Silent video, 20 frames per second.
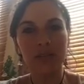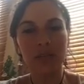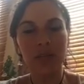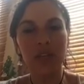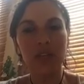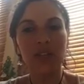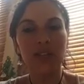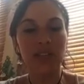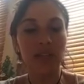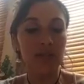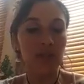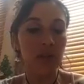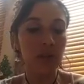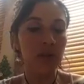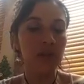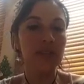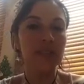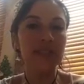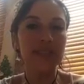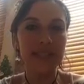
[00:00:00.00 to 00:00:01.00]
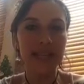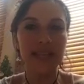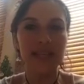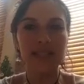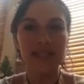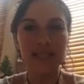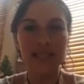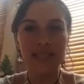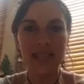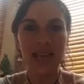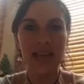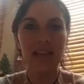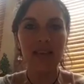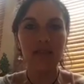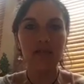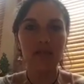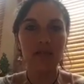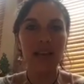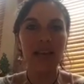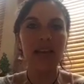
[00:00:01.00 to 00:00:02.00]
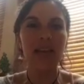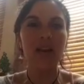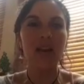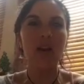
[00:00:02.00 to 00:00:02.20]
Because if you can sit and take 3